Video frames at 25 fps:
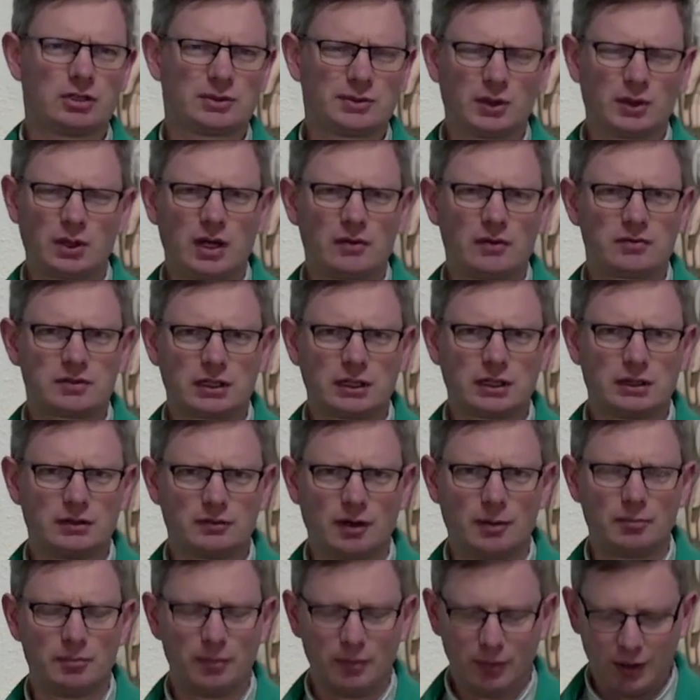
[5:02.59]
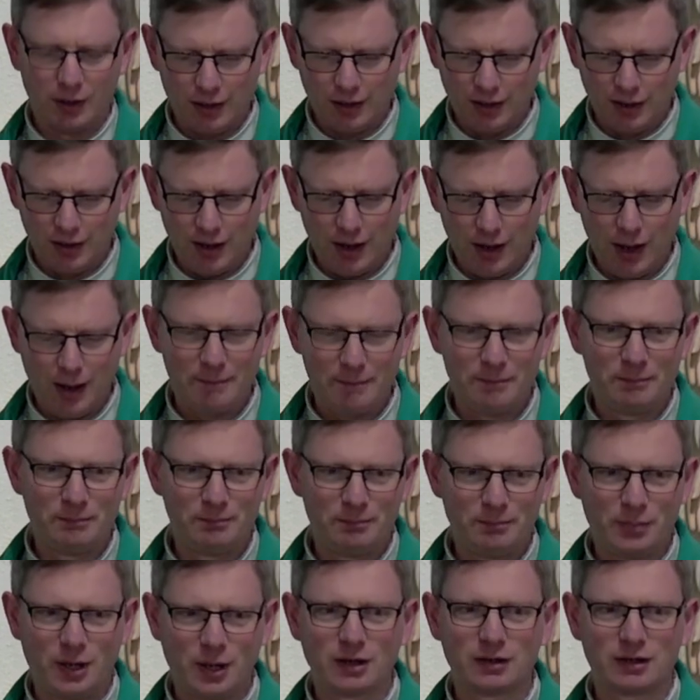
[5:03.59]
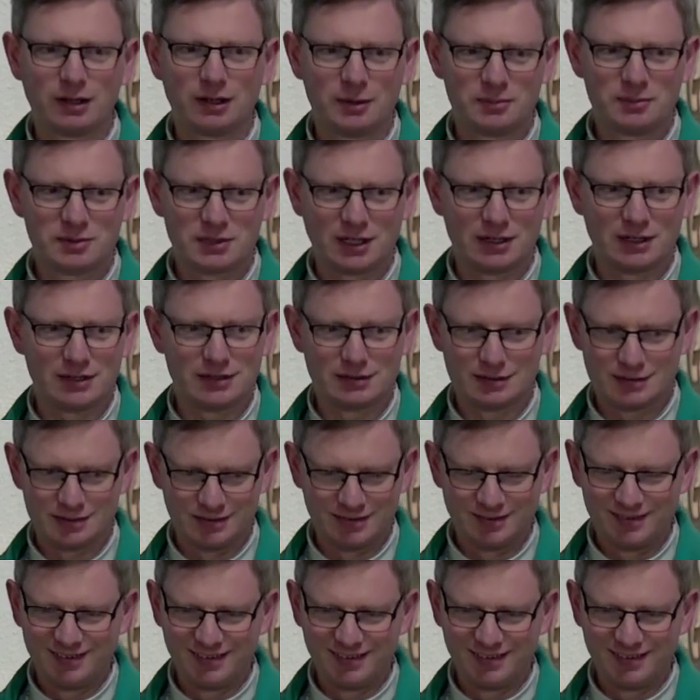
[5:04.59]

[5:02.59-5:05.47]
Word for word: We don't have to kind of ap apocalypsize.